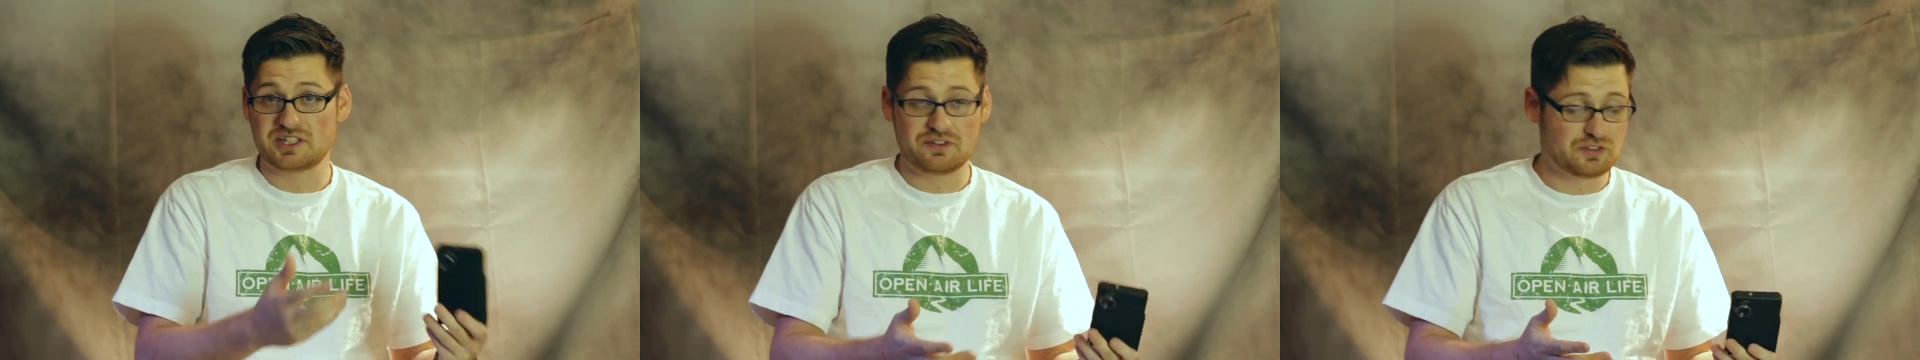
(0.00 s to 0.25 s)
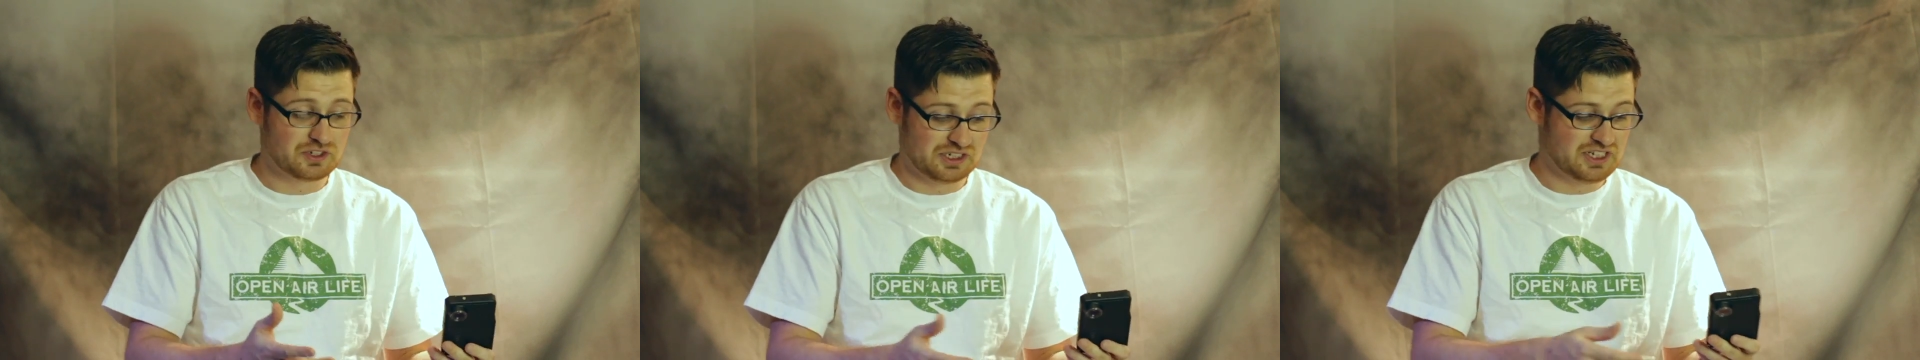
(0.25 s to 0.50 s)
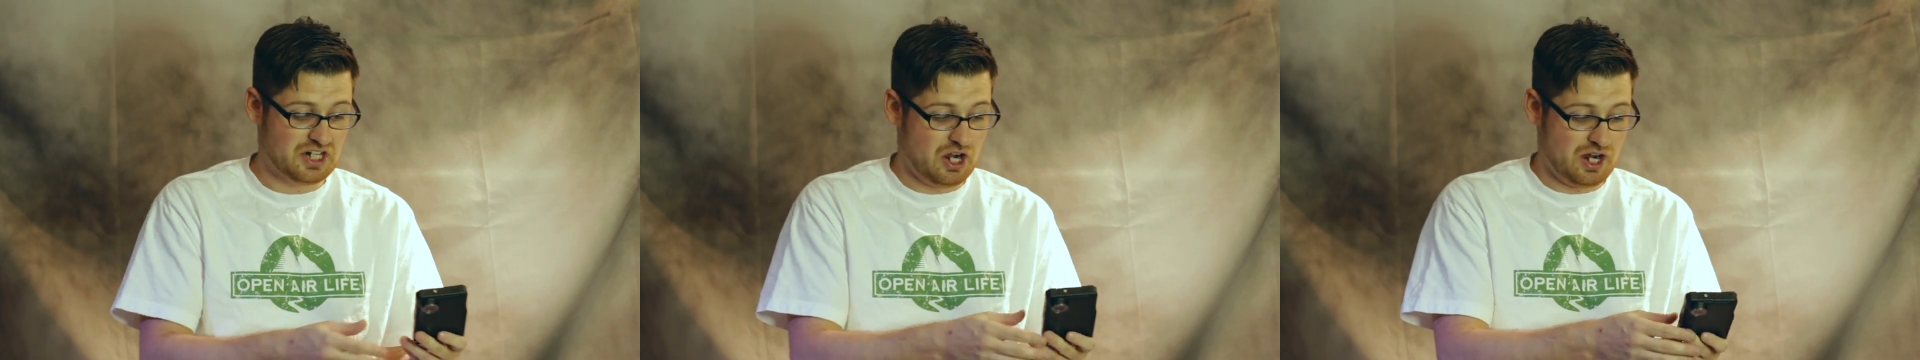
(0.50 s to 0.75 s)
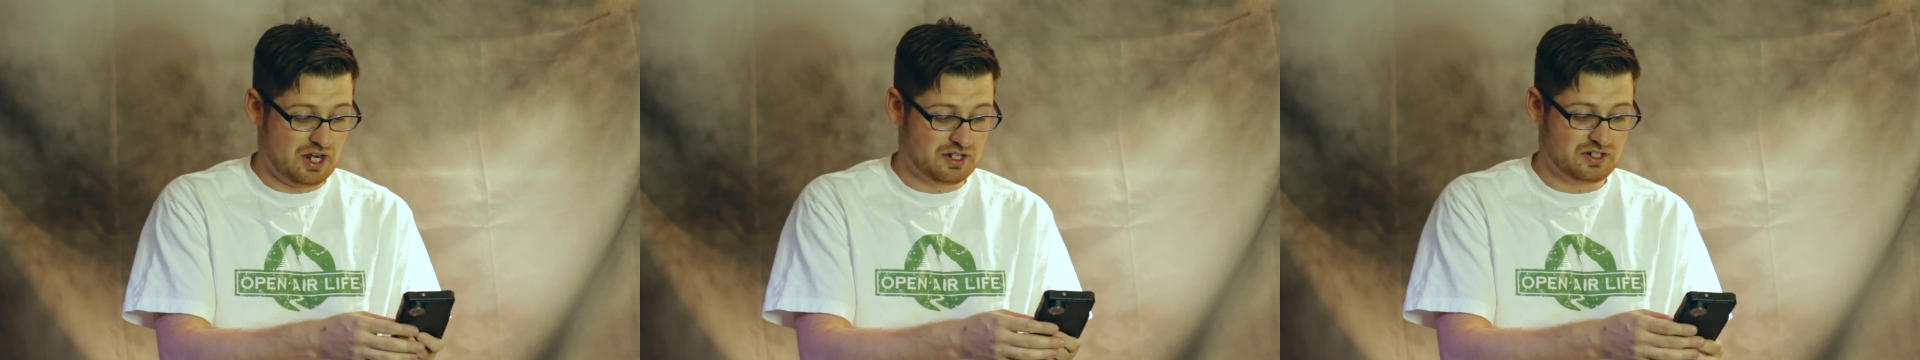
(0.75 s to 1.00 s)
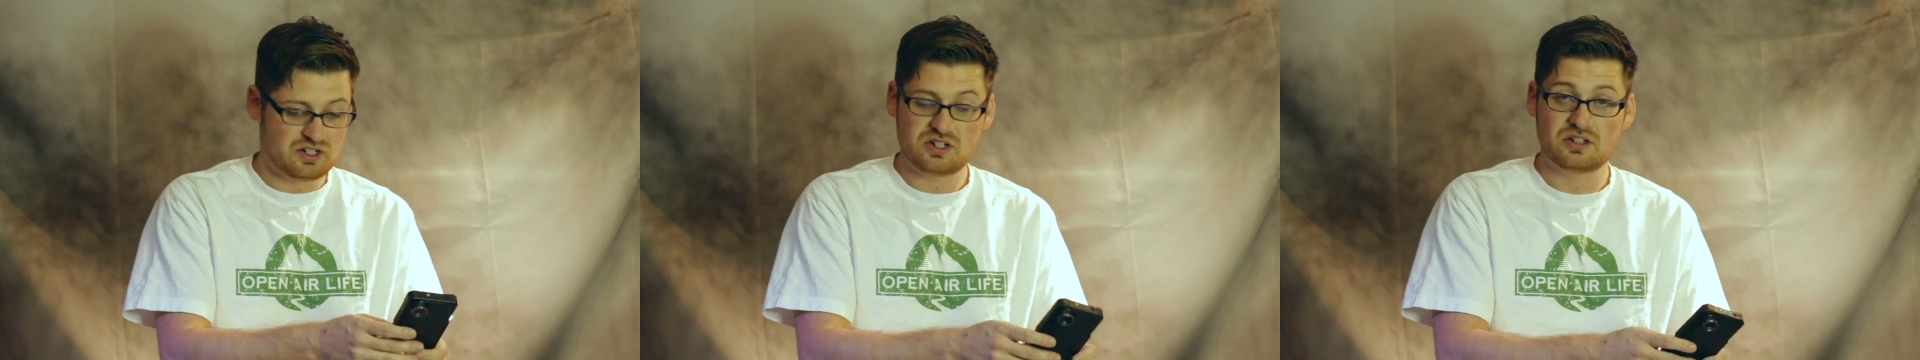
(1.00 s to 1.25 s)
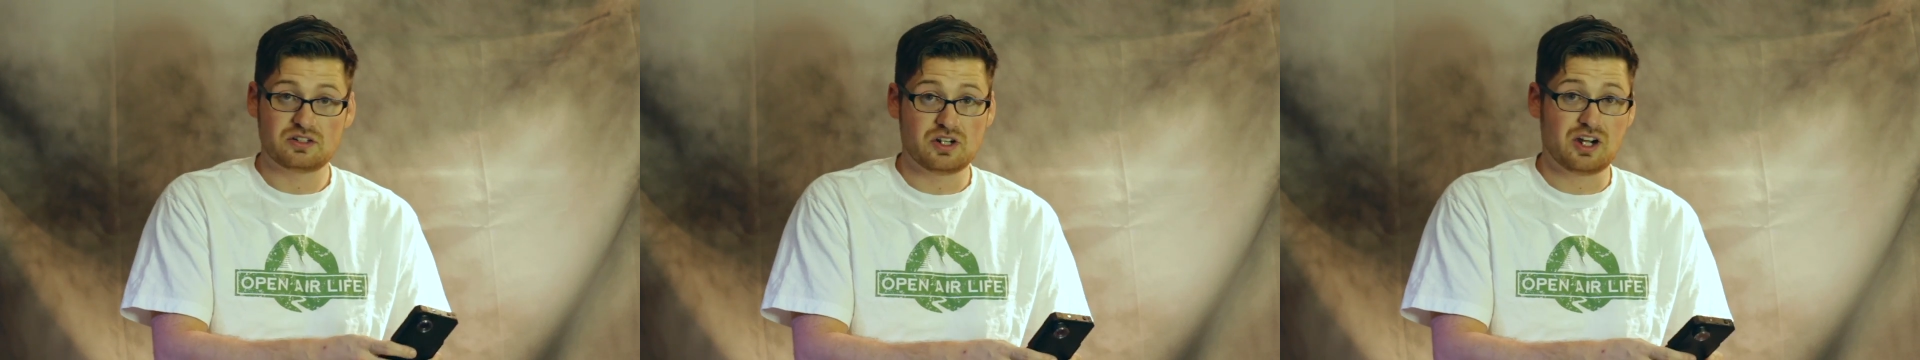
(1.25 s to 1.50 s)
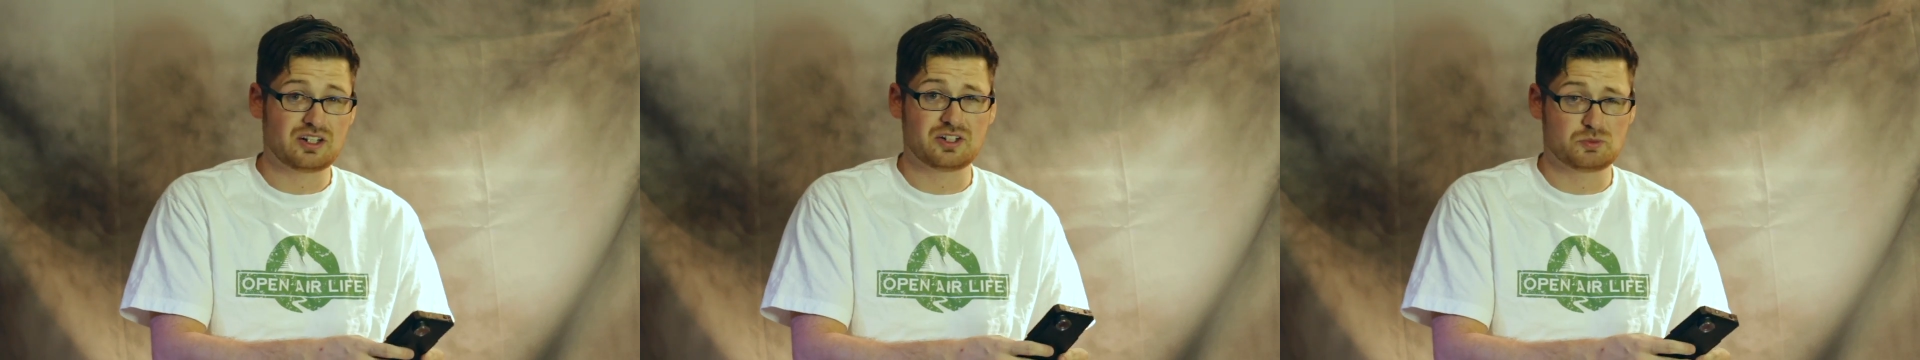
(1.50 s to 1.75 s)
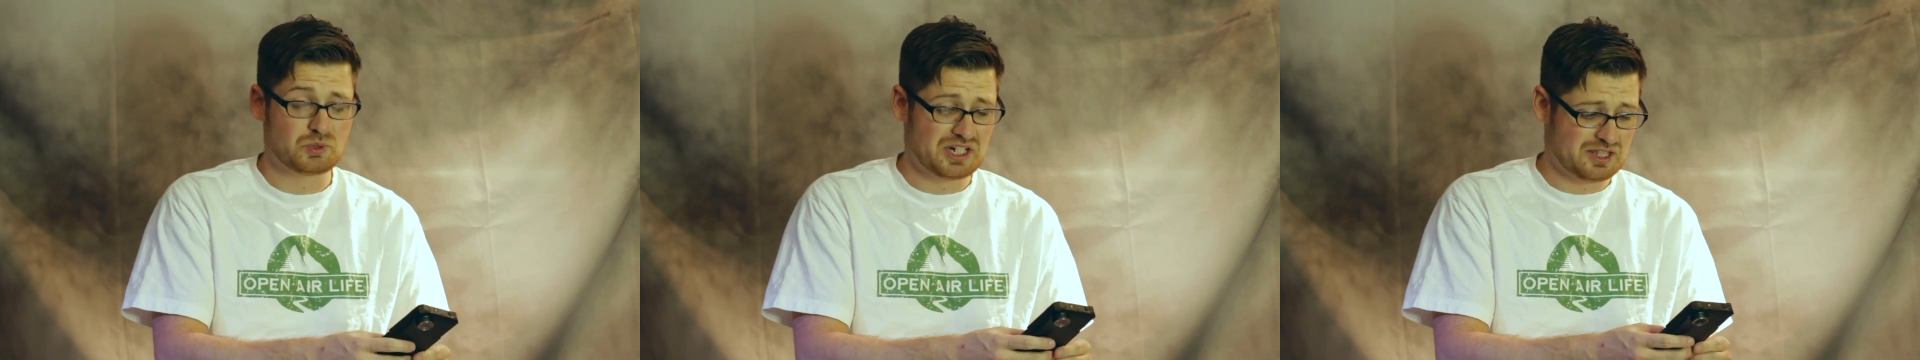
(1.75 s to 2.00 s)
it's definitely not
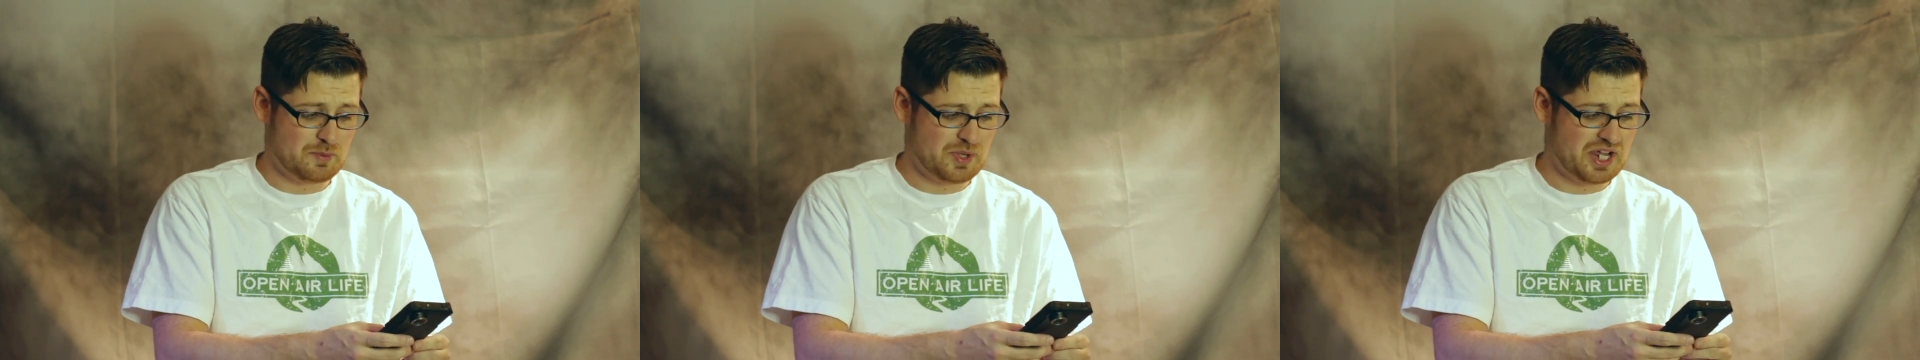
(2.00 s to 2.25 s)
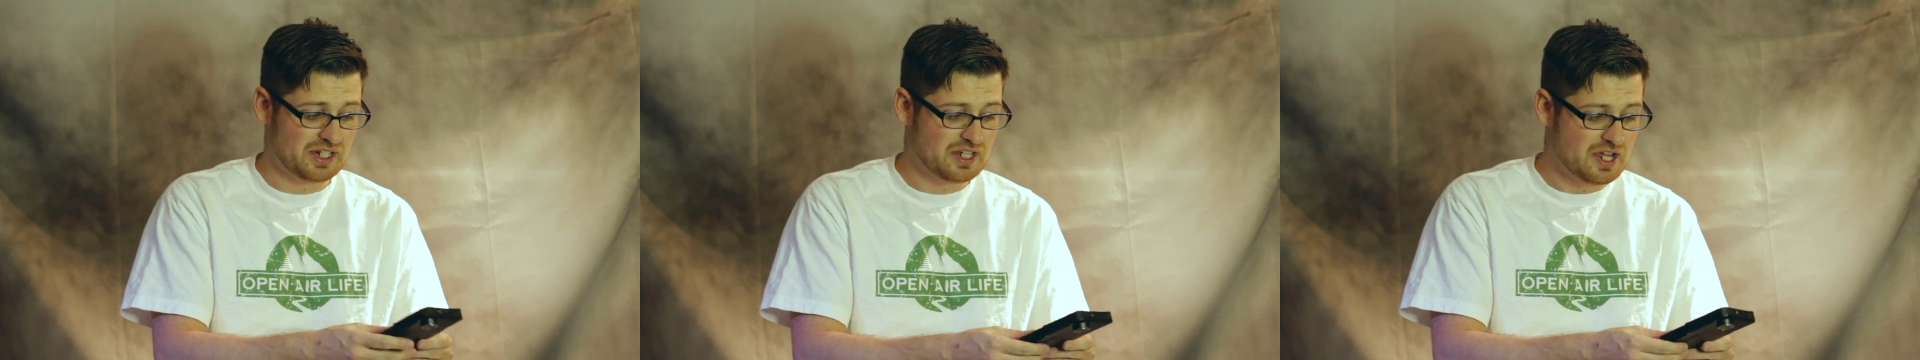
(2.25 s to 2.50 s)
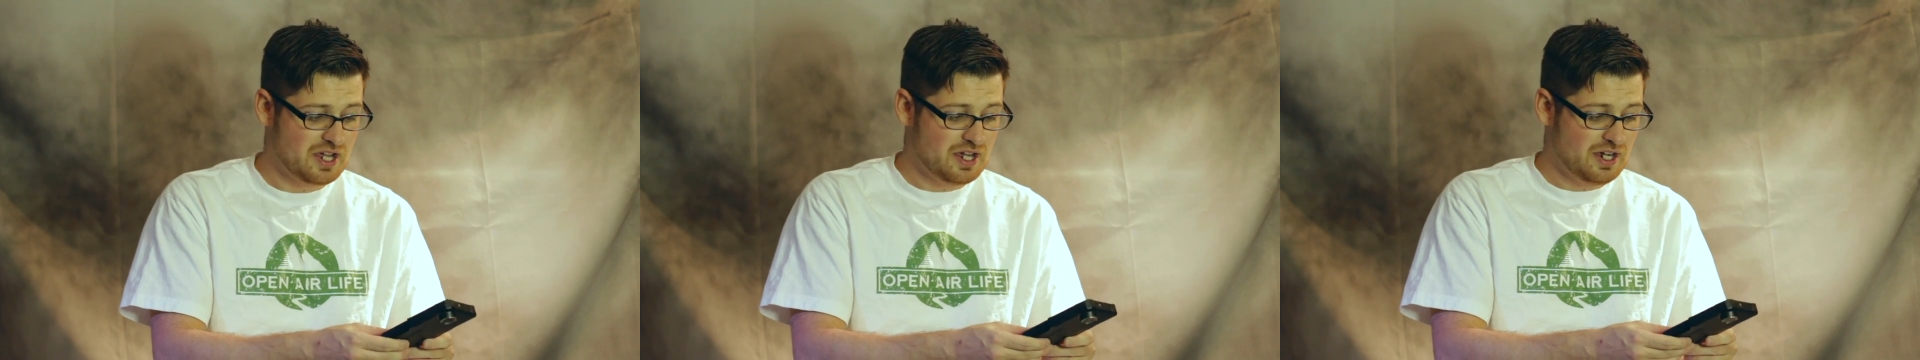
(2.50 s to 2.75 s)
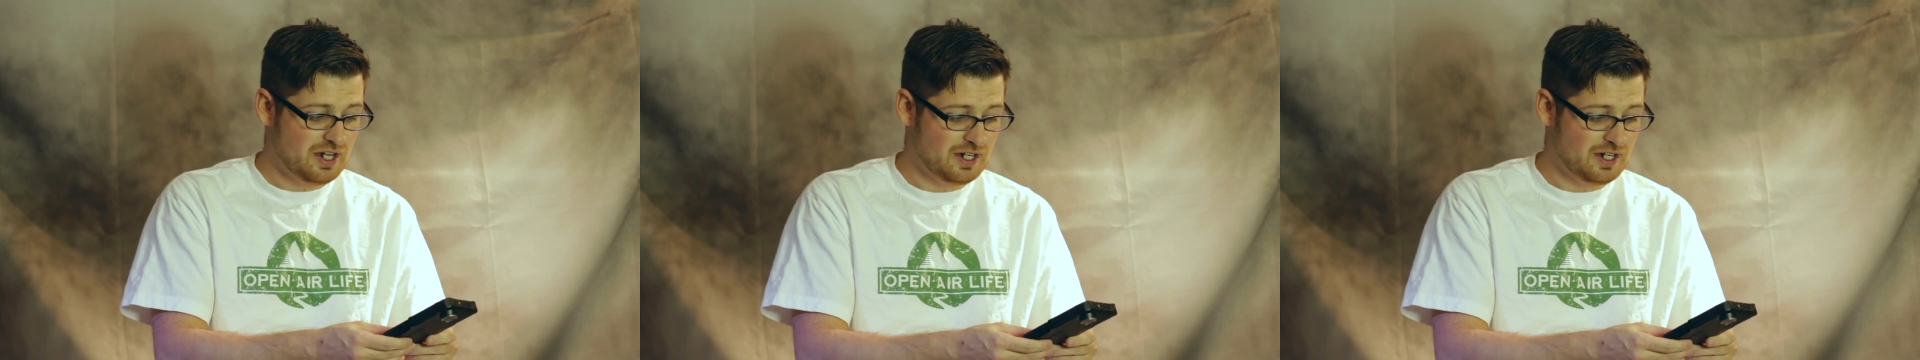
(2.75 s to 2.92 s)
gonna break the bank.